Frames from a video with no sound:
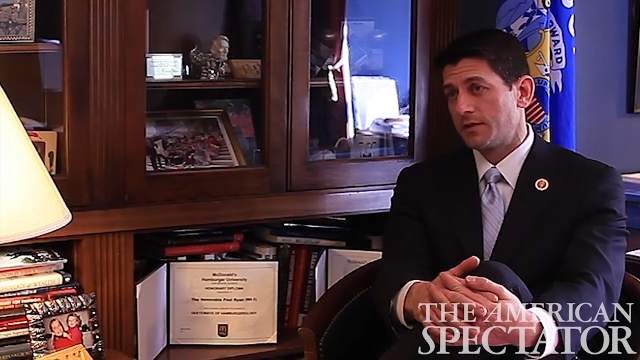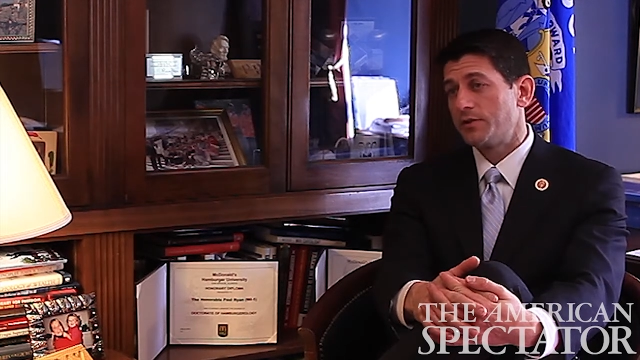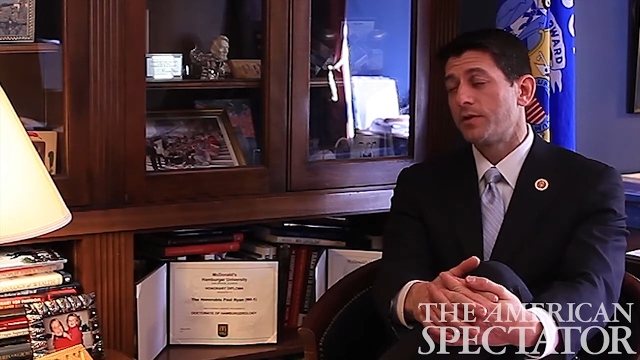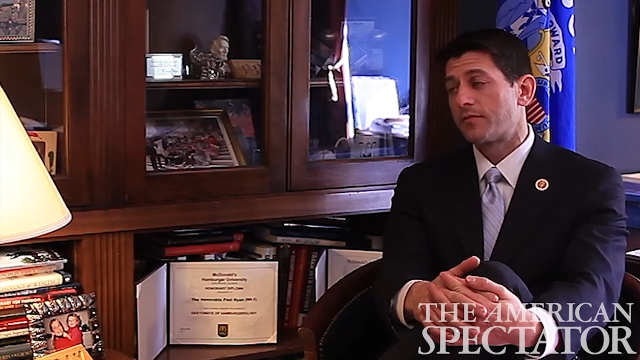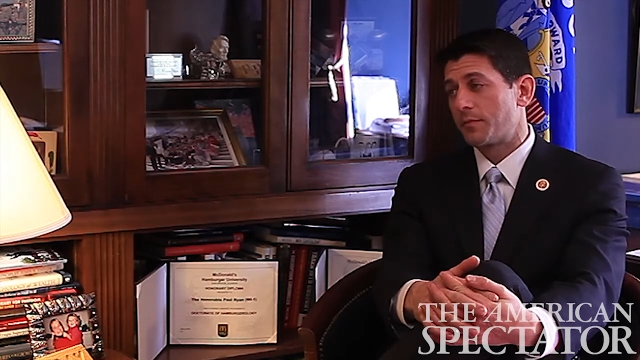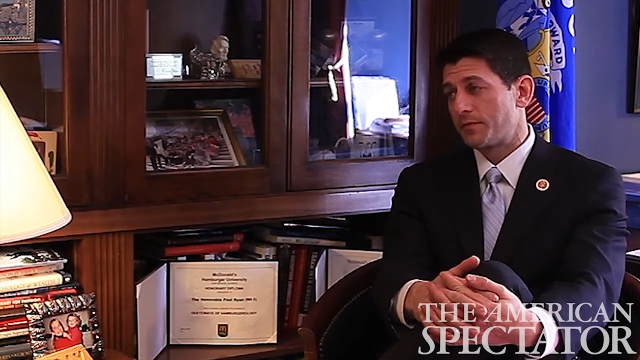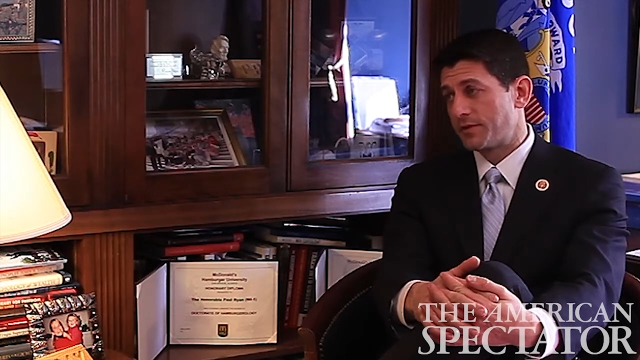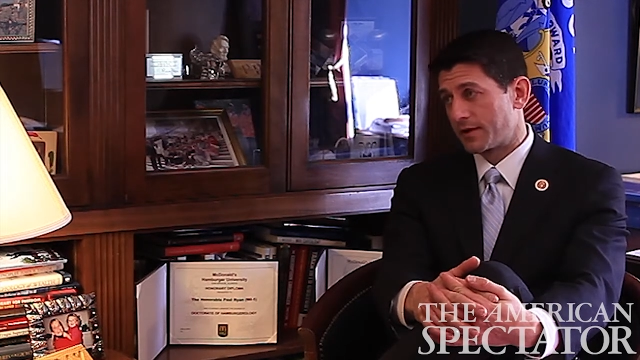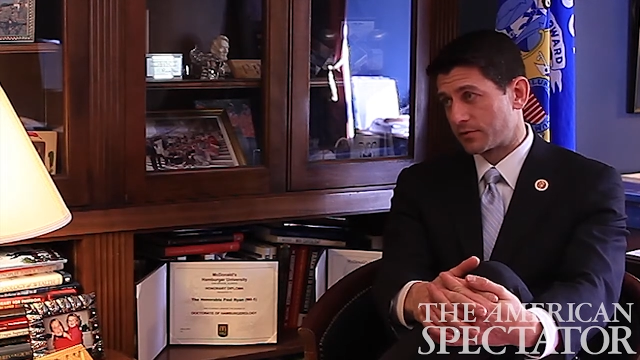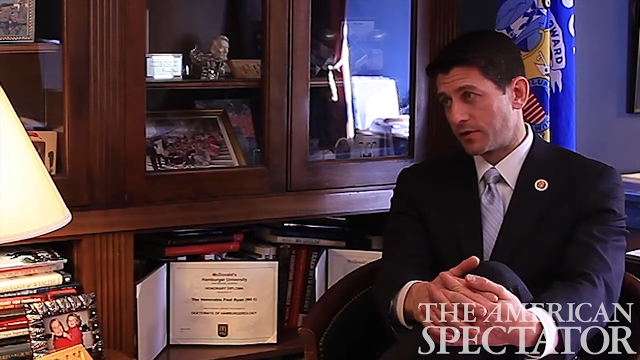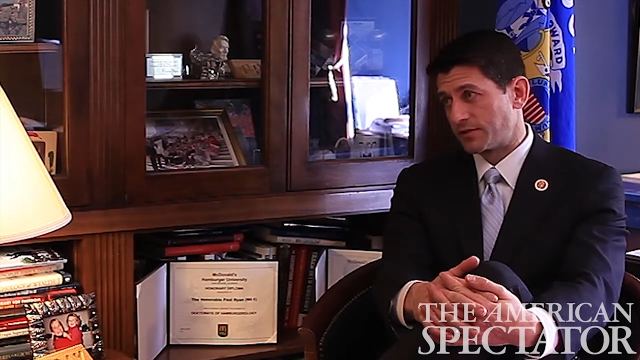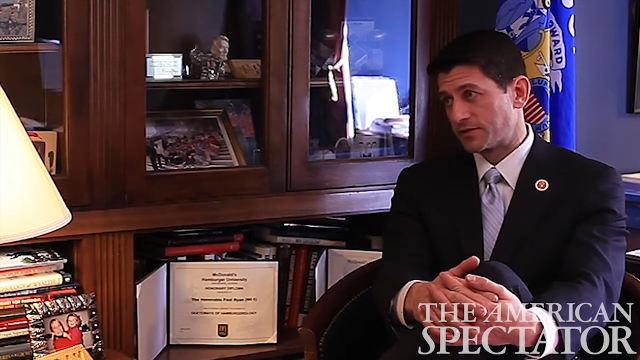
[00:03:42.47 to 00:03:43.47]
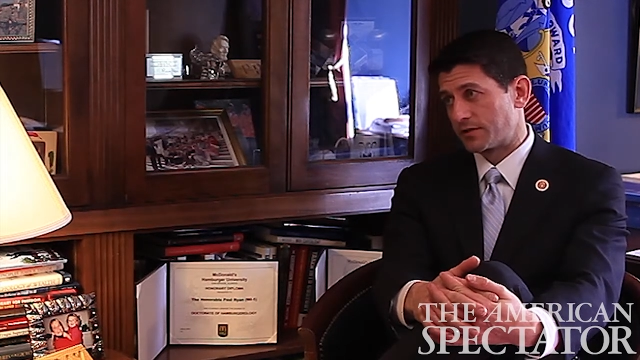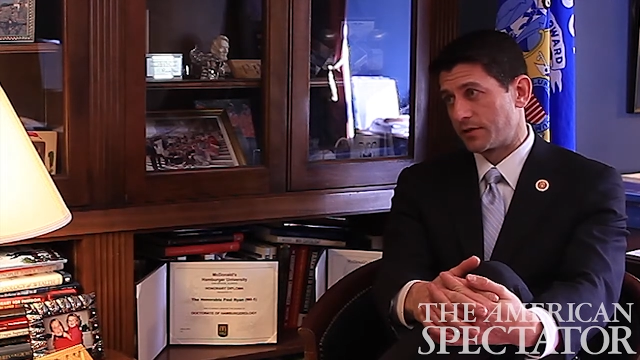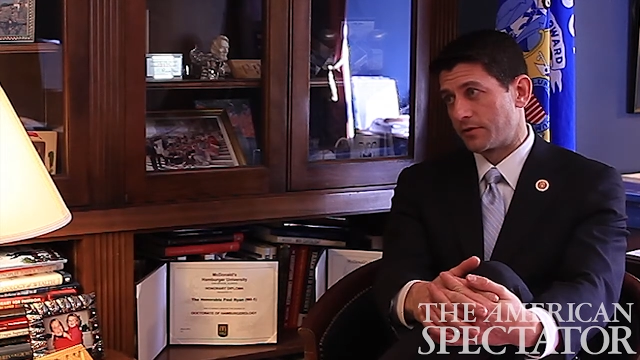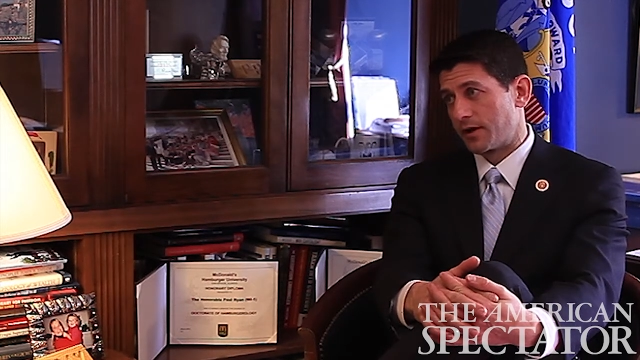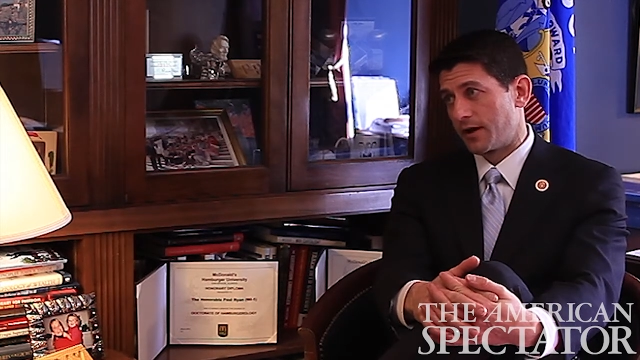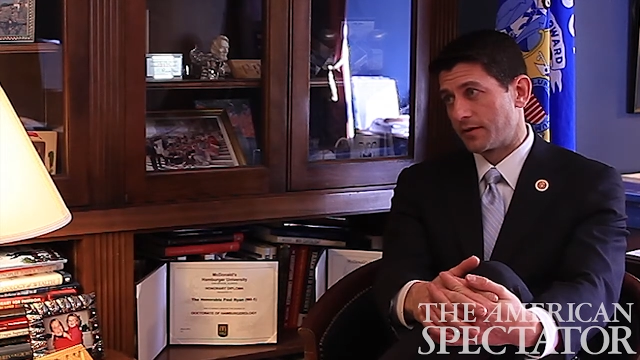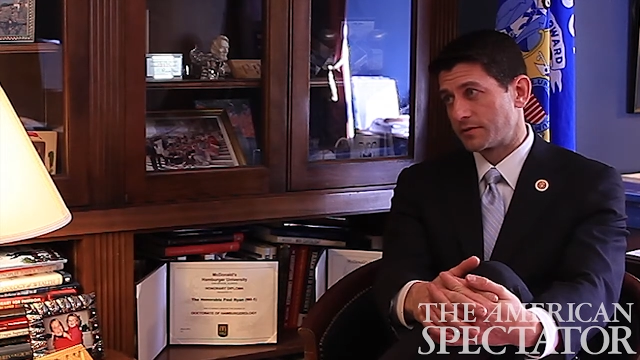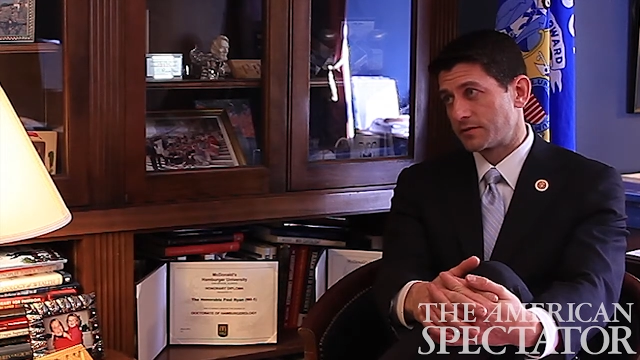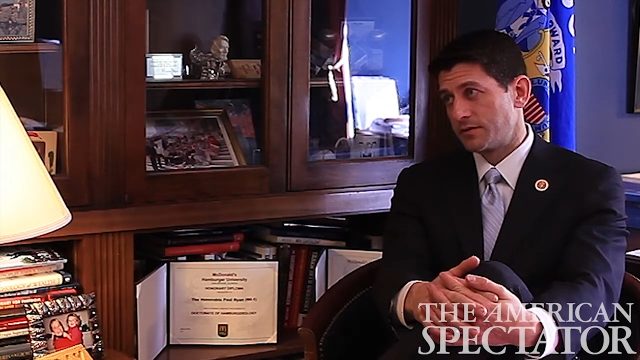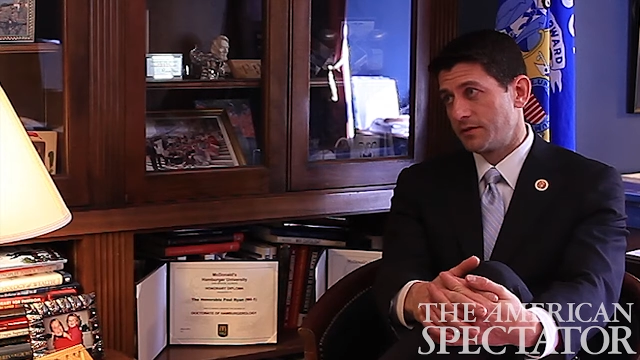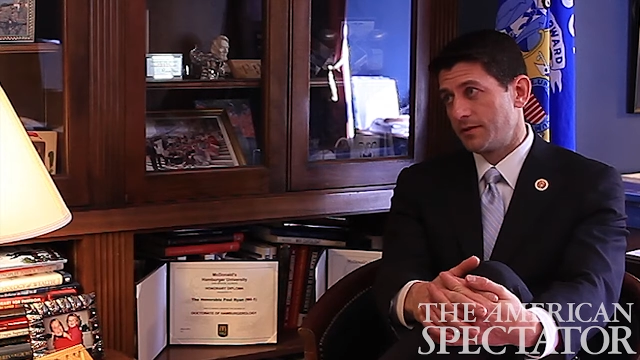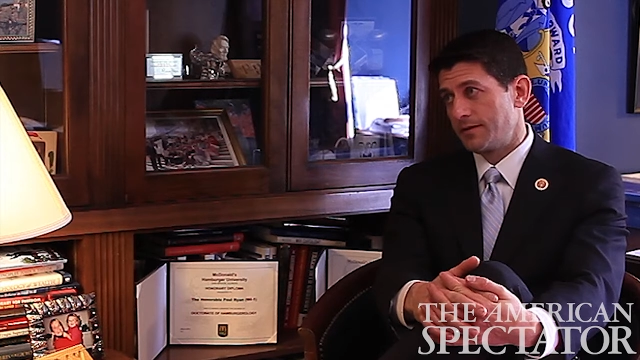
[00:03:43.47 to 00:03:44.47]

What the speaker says: you have a debt crisis on your hands.